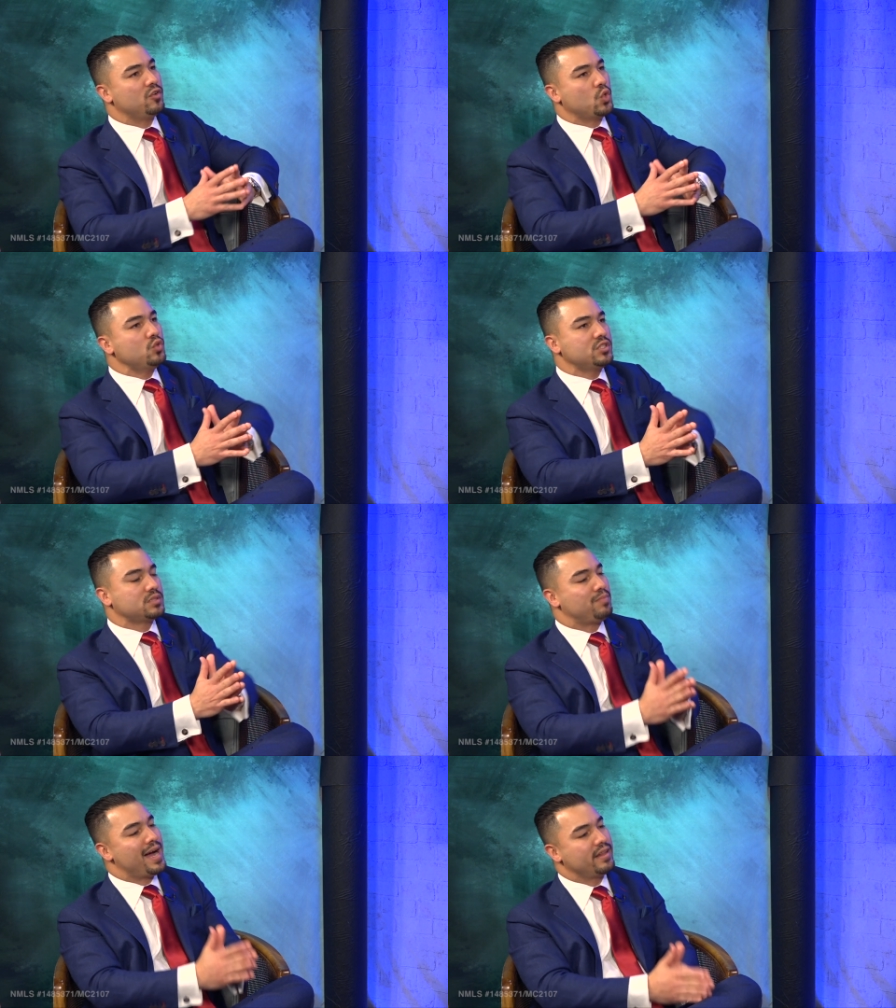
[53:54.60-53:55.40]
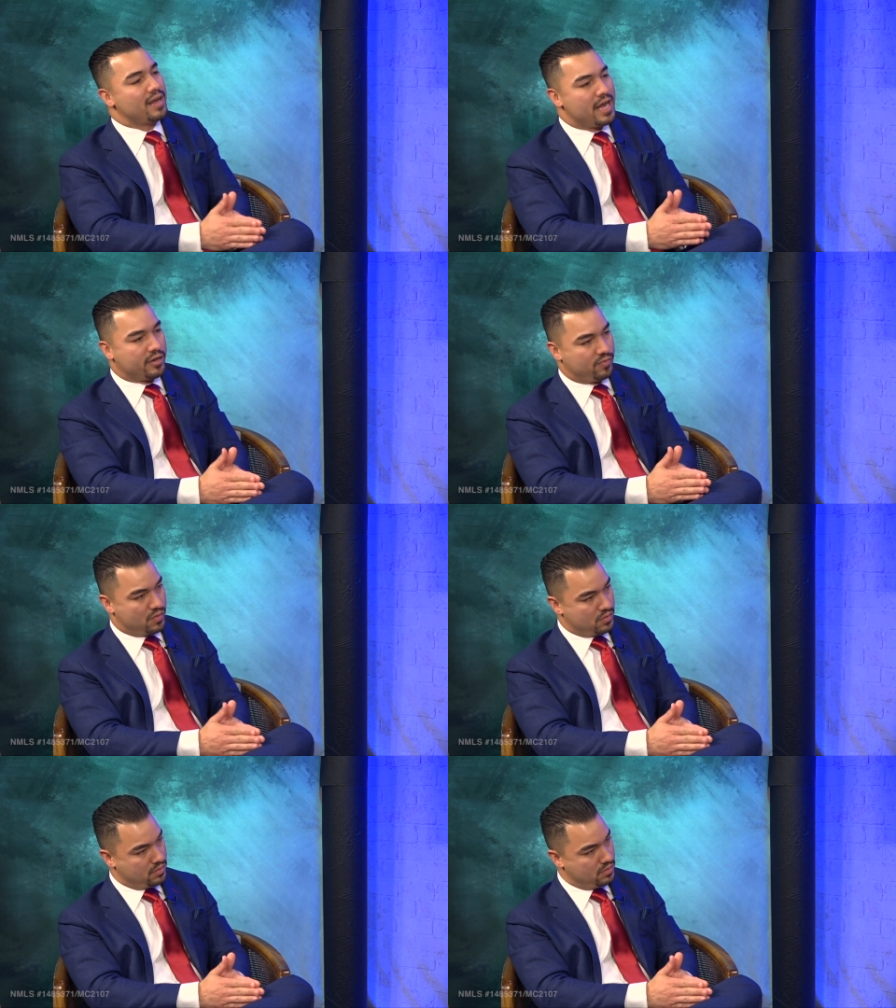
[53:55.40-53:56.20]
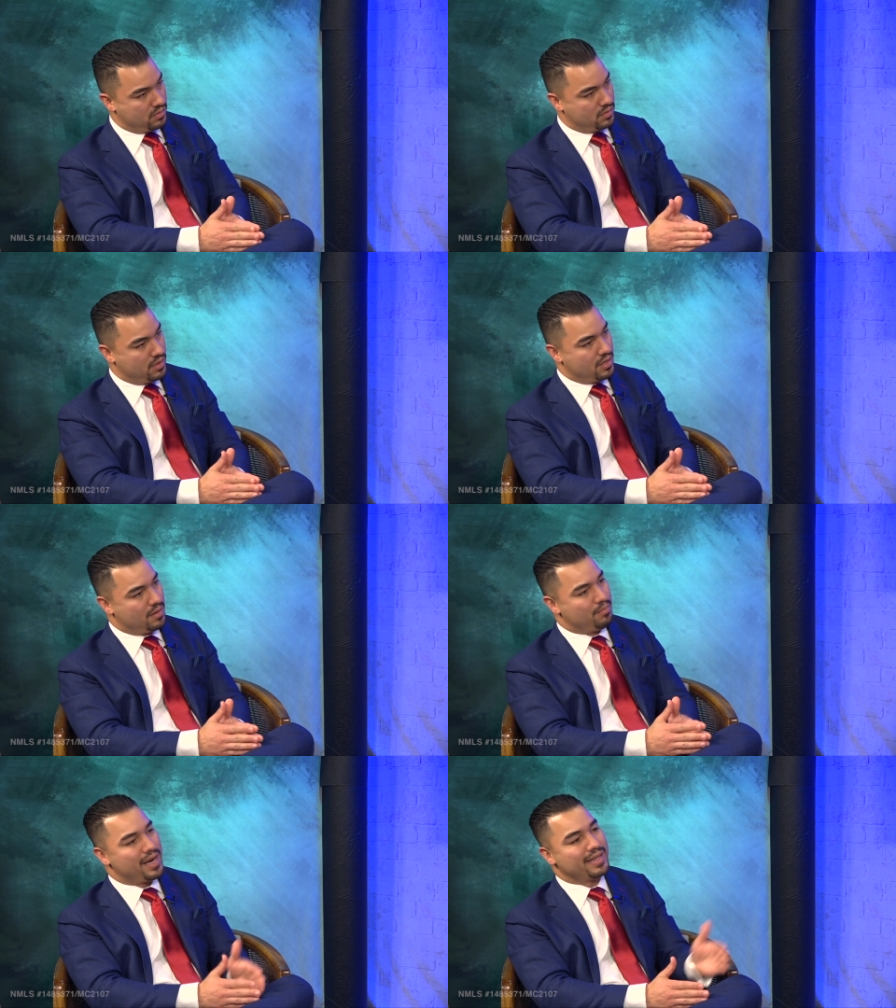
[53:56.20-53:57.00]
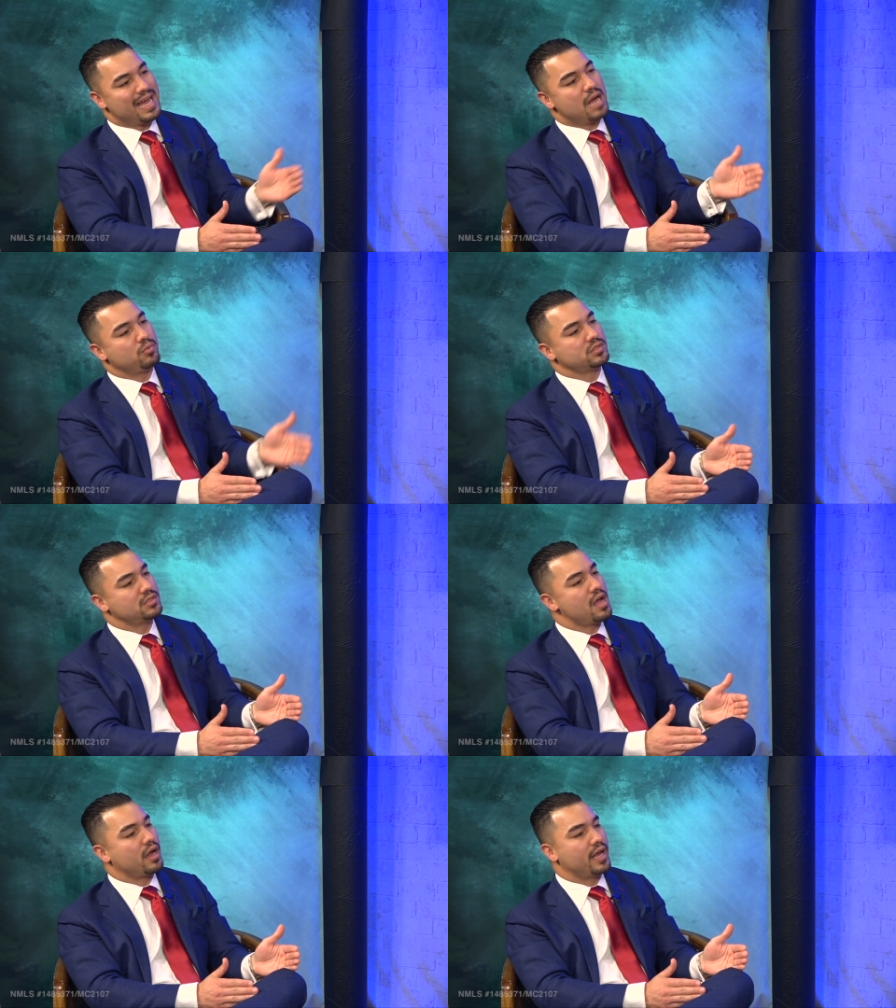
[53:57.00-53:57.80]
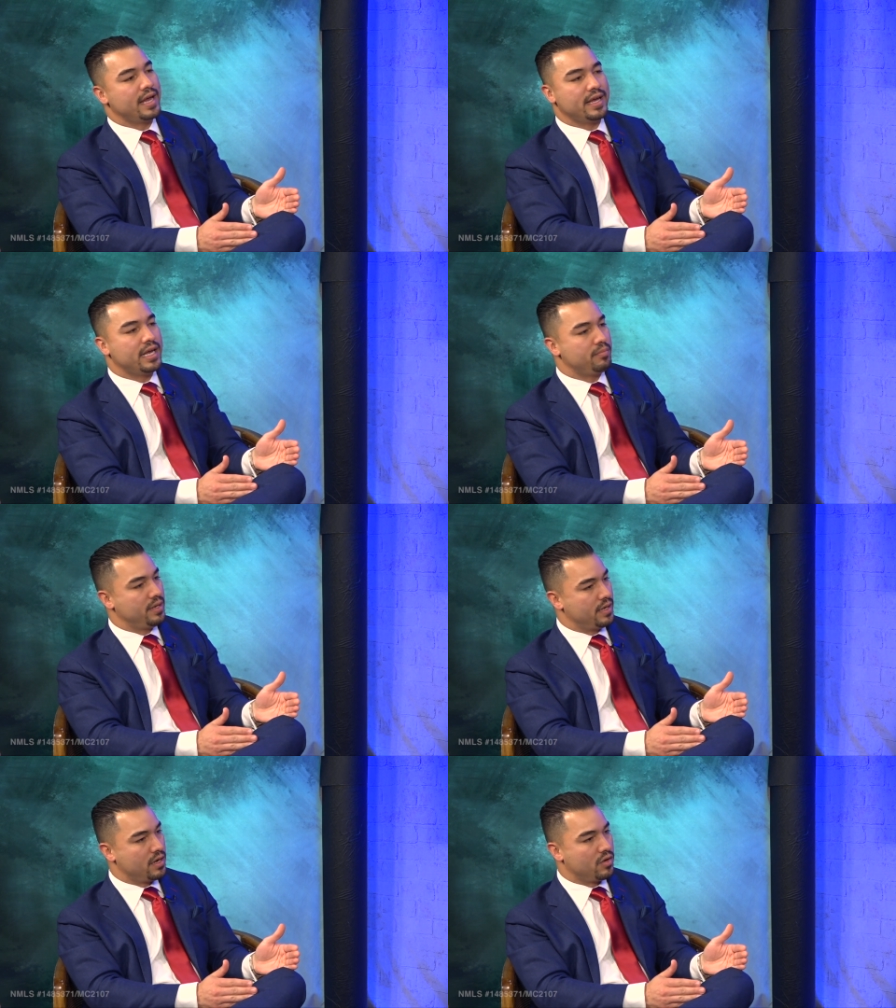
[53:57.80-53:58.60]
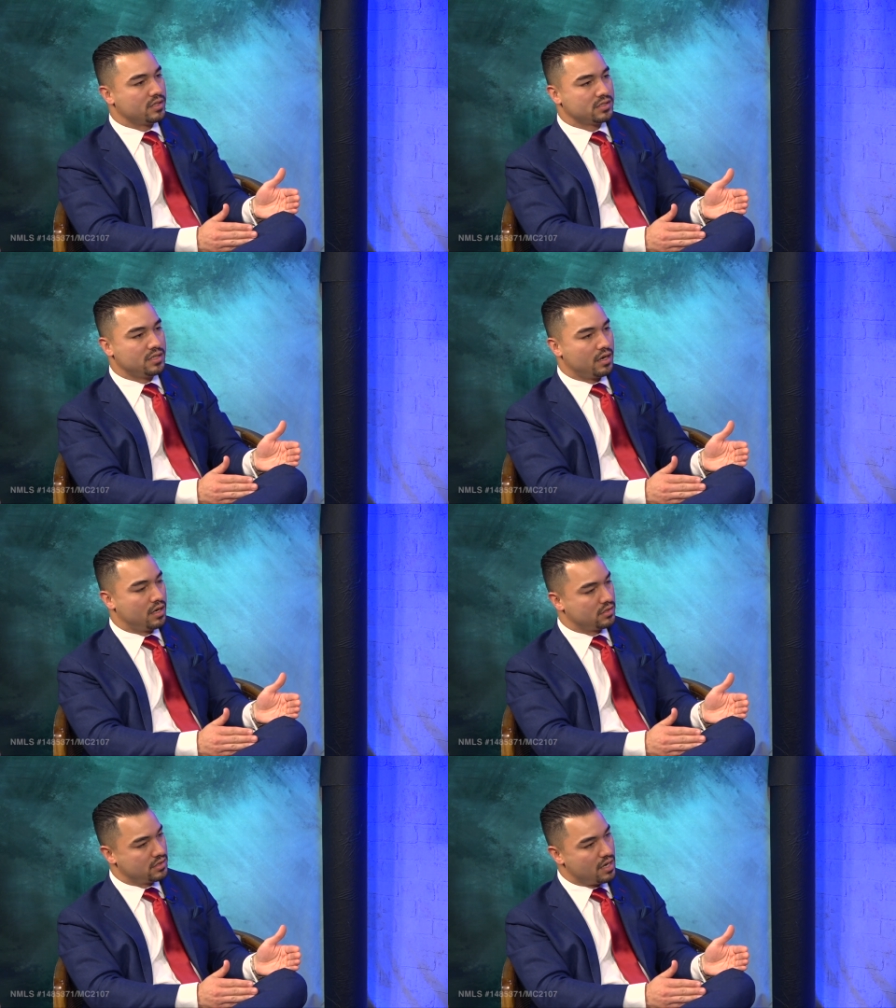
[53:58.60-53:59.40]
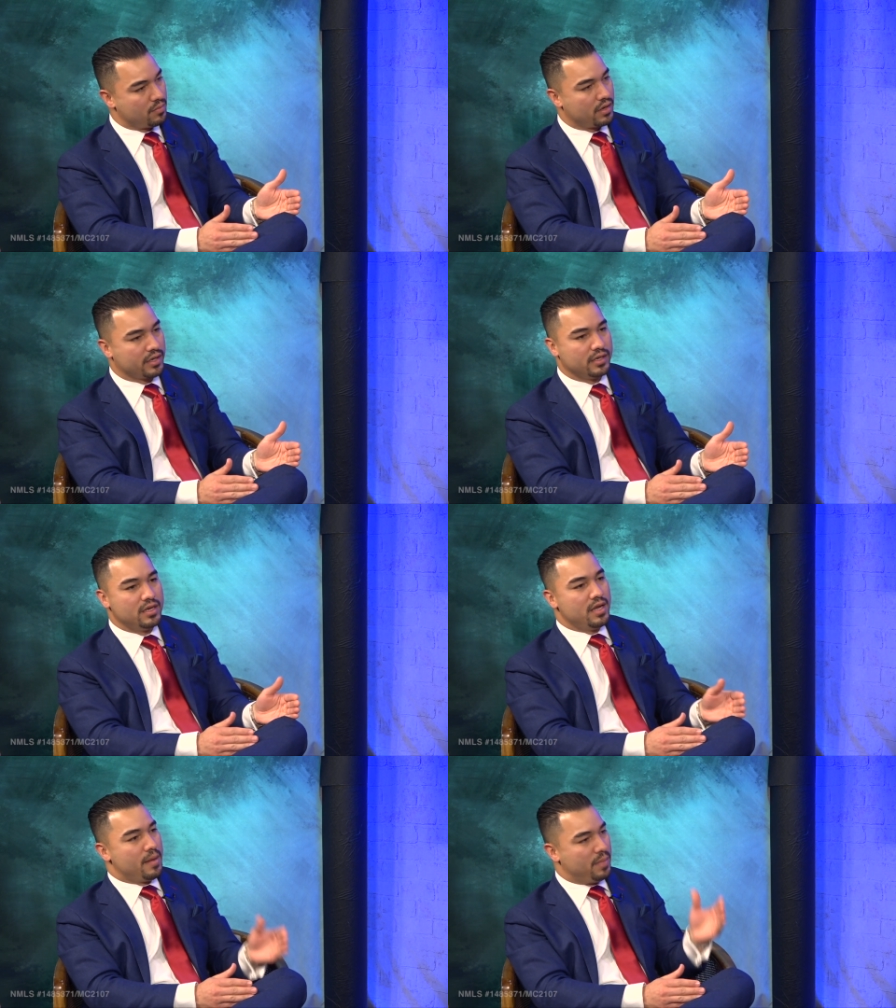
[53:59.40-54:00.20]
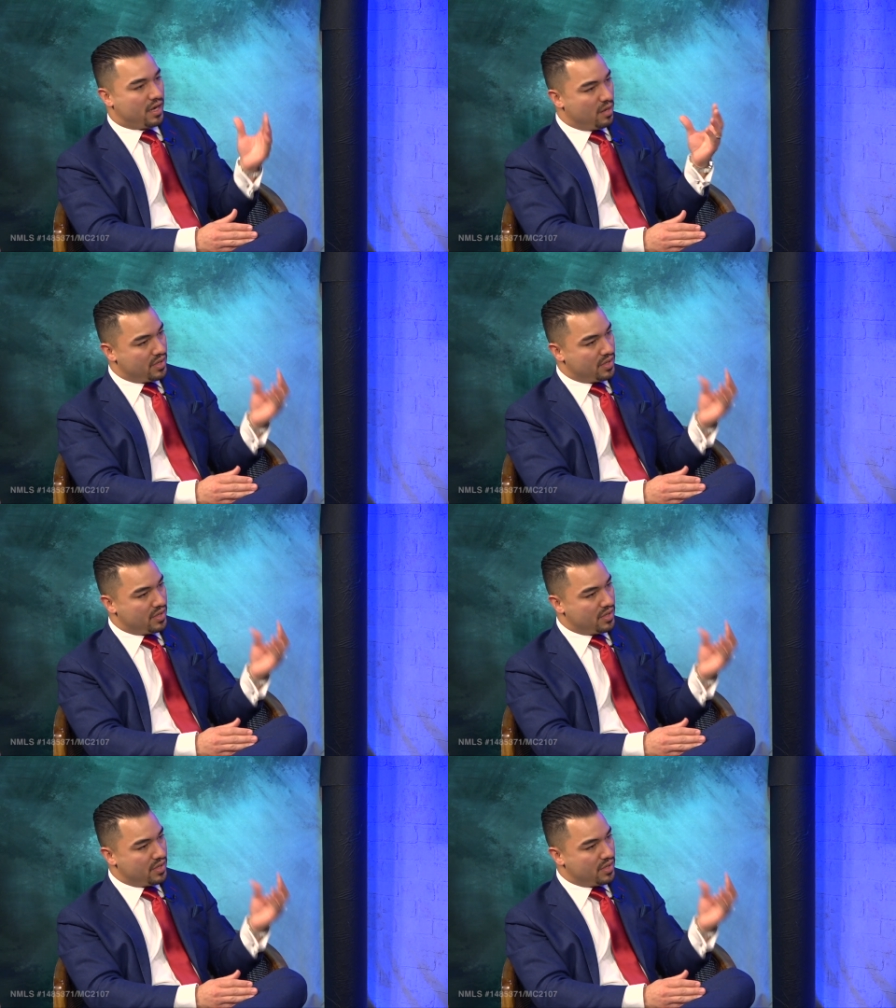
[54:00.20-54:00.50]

don't just buy the iPhone. Buy the Apple stock, AAPL, on the stock market. Become